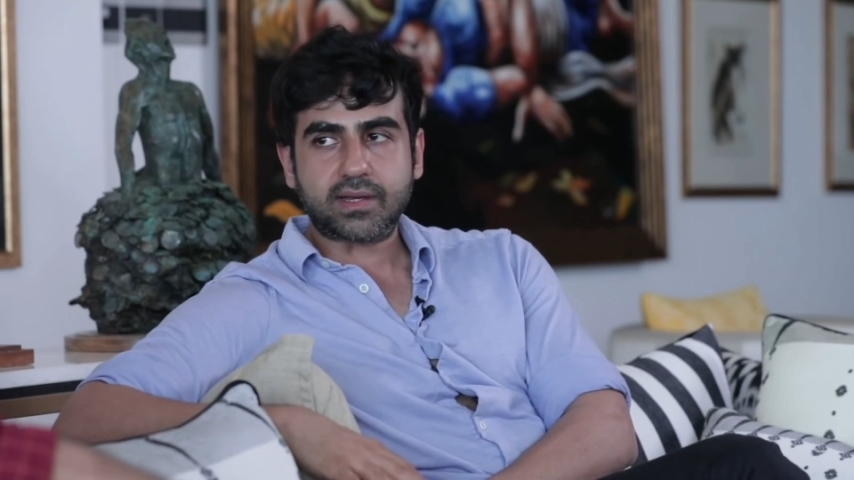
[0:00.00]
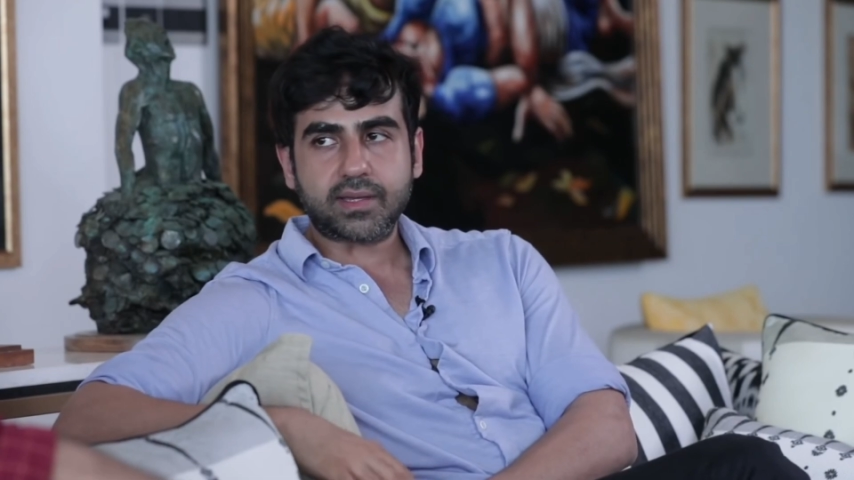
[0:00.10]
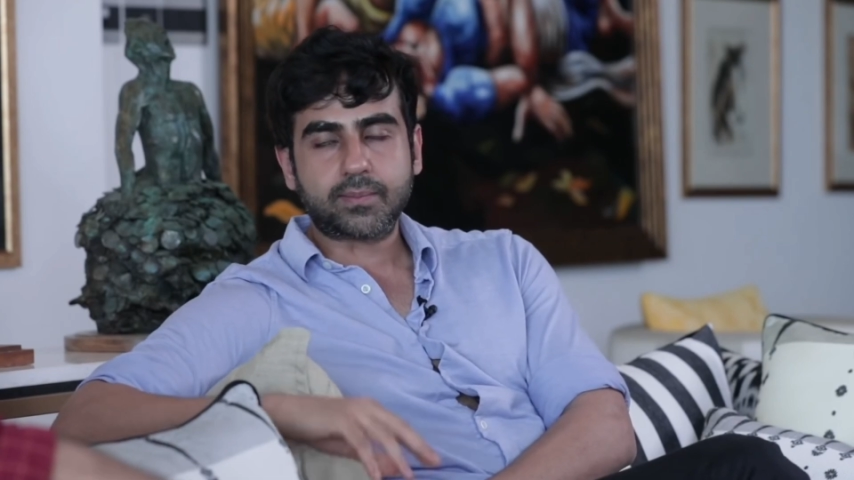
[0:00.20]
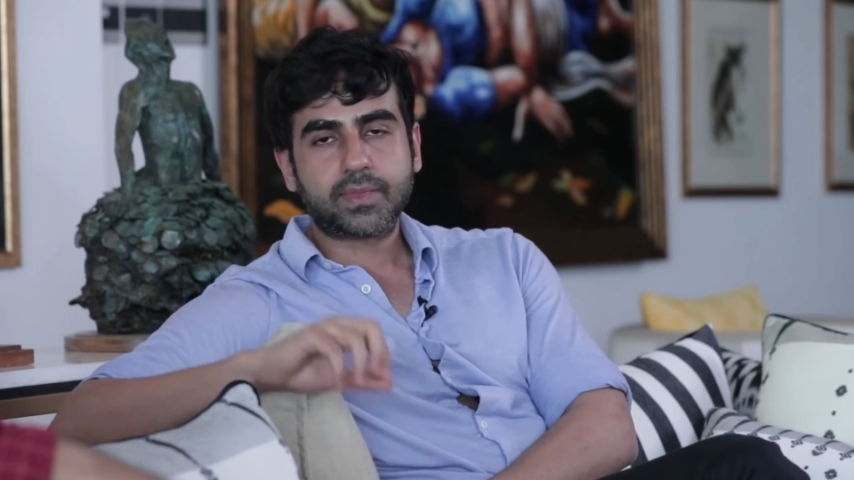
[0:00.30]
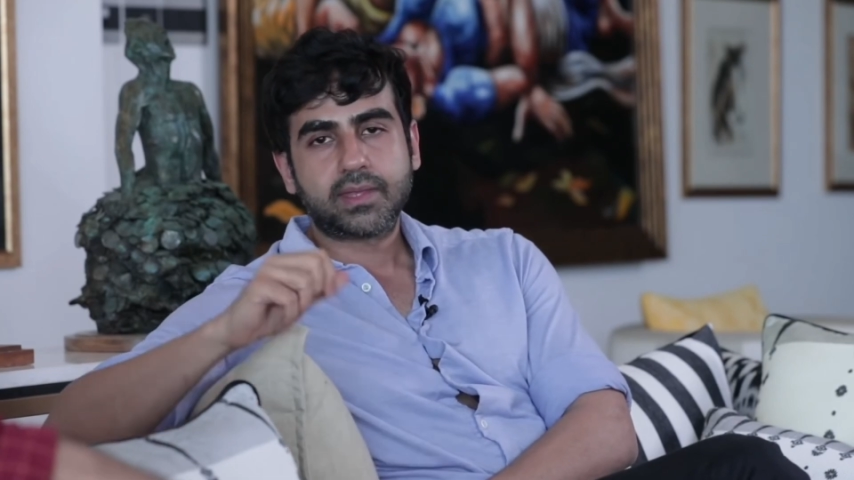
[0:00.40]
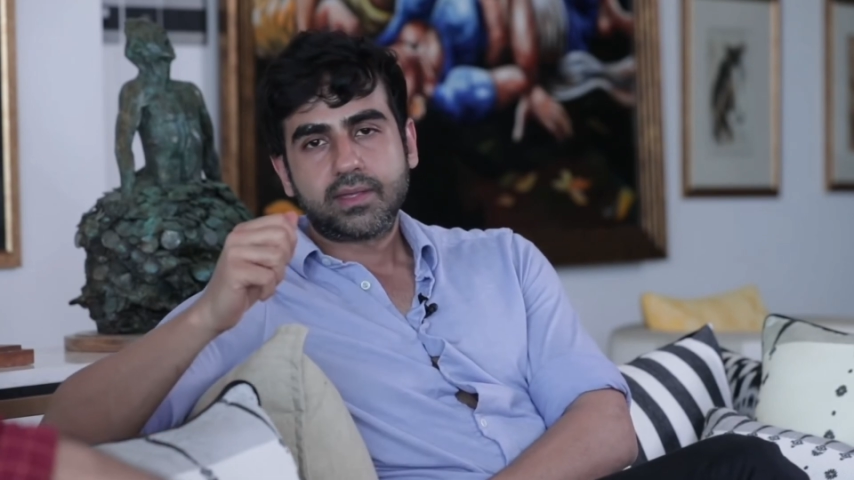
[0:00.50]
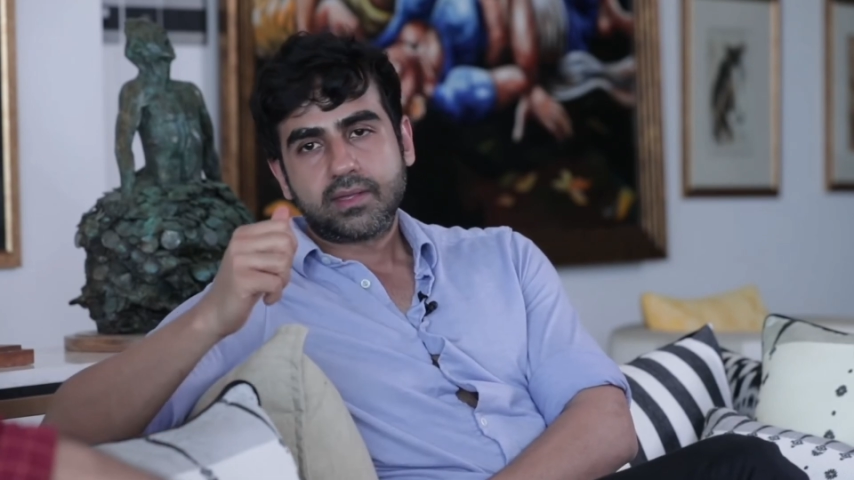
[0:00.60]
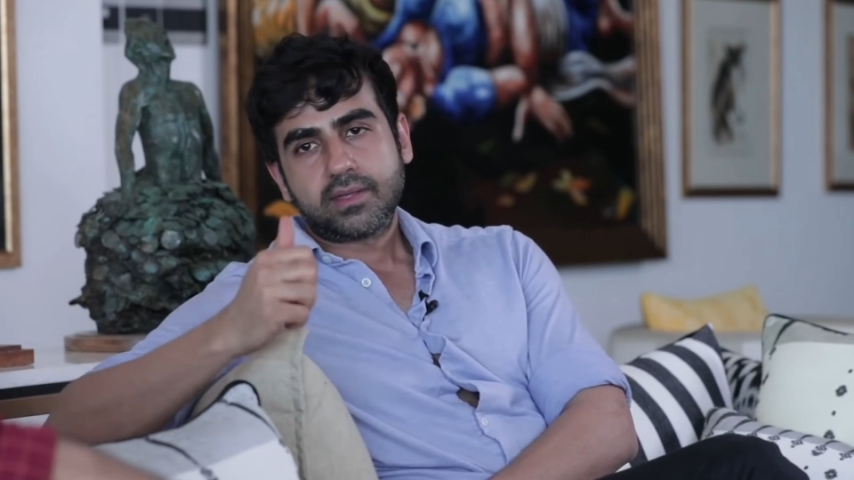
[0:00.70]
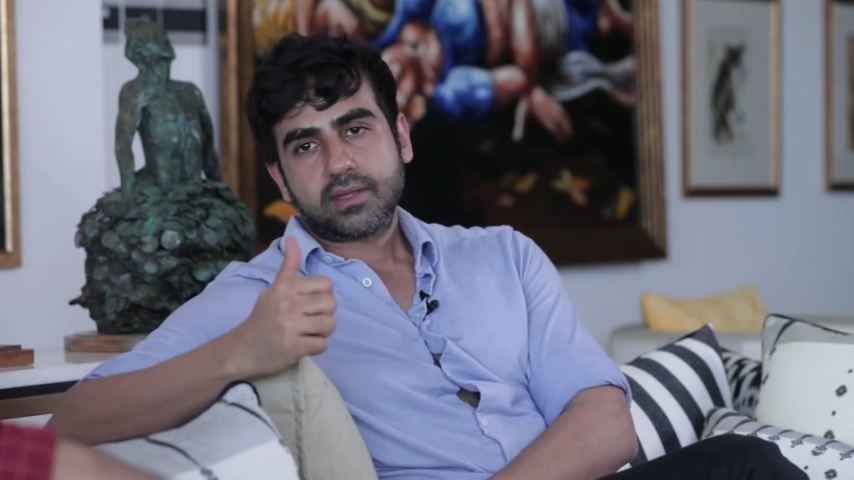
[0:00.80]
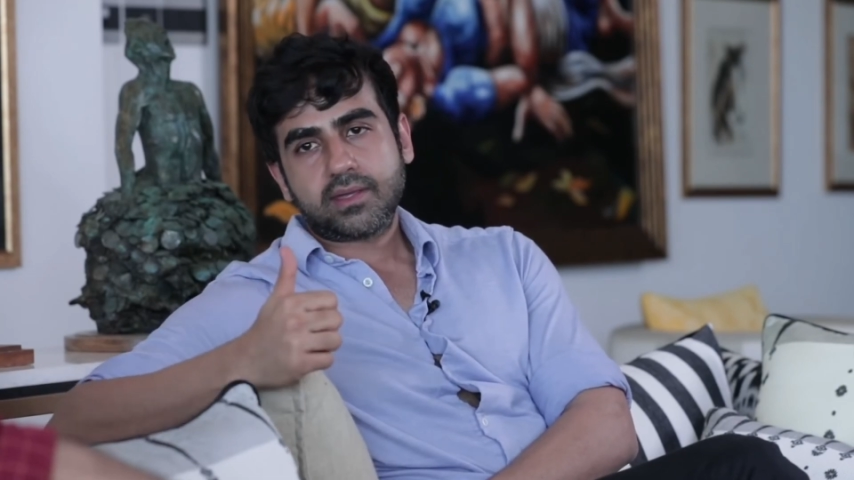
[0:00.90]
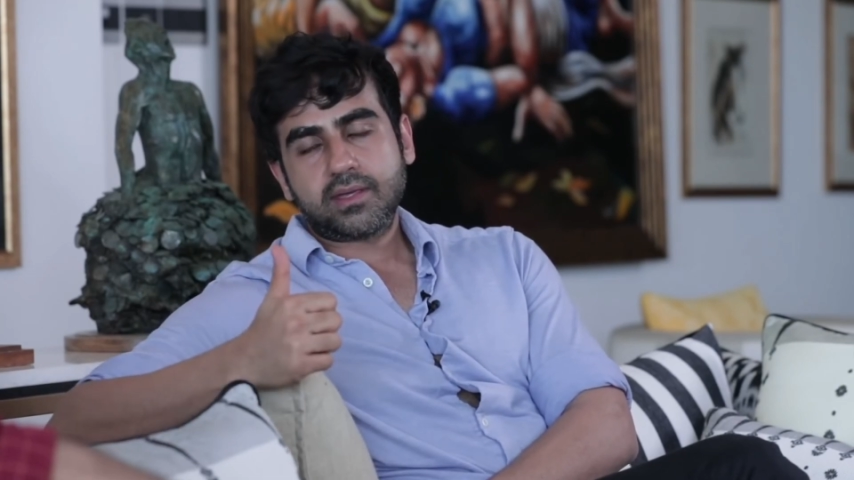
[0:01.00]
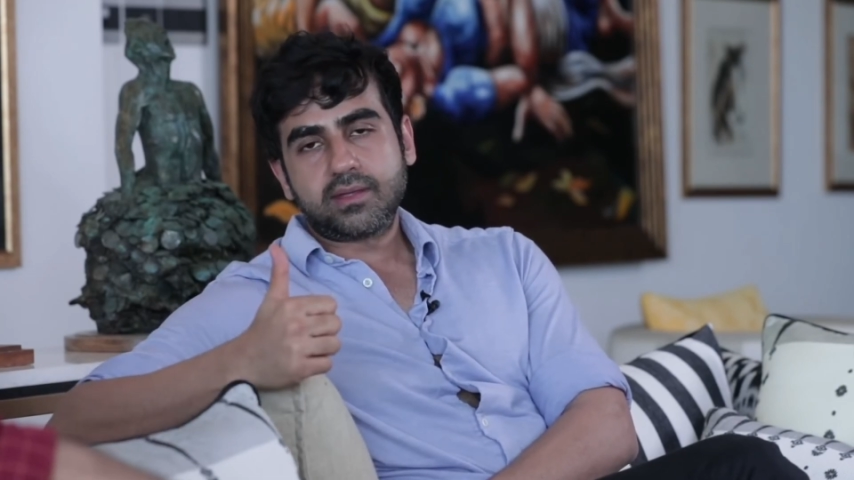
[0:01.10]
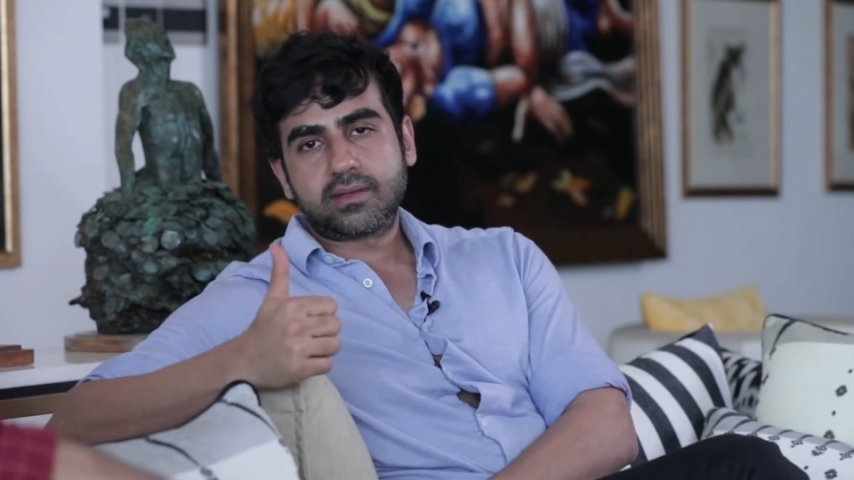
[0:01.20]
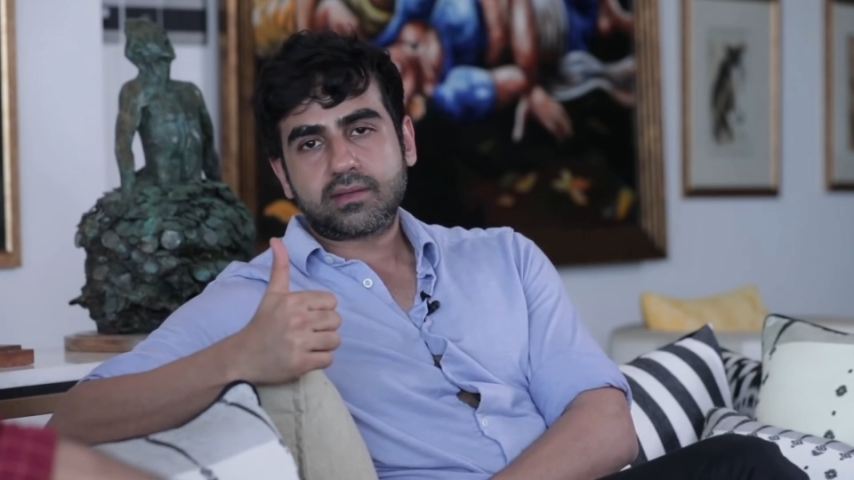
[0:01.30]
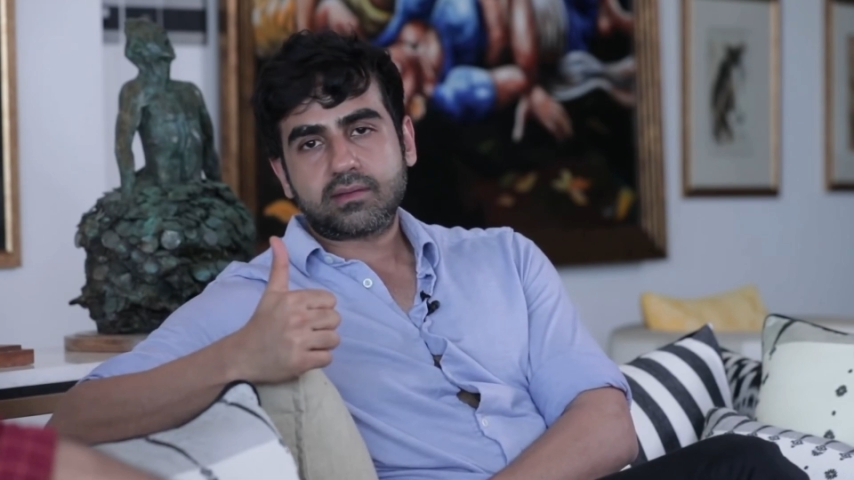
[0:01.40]
time.
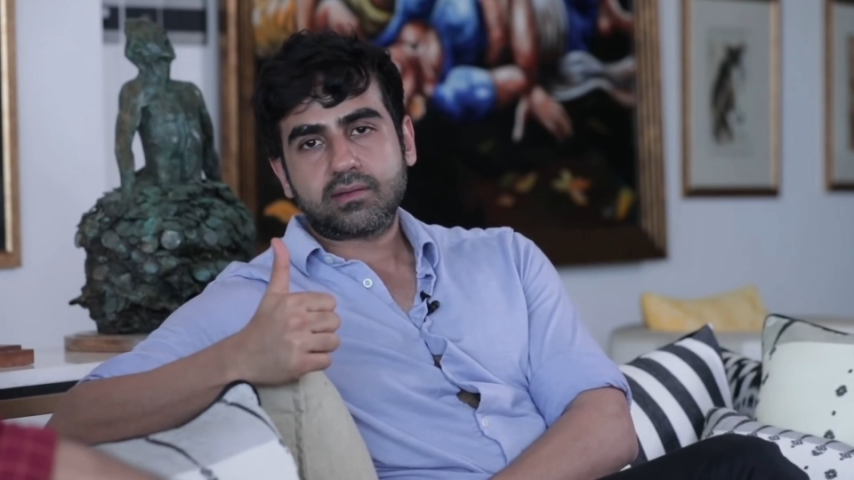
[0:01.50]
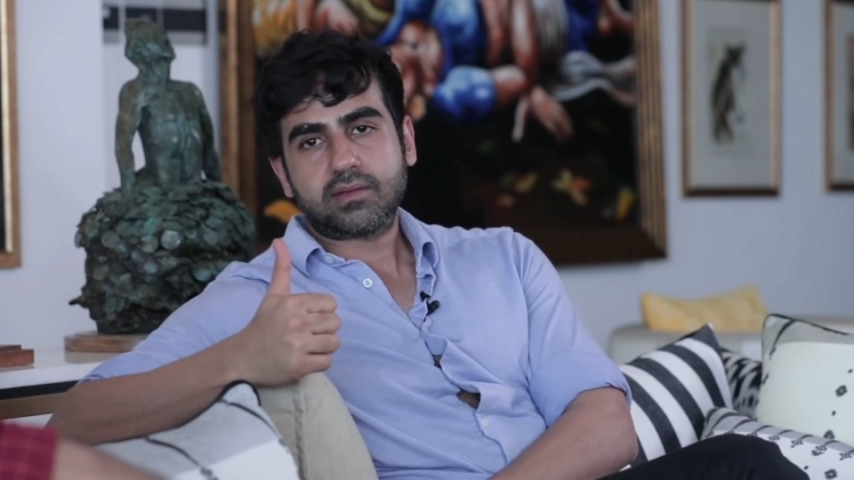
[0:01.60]
The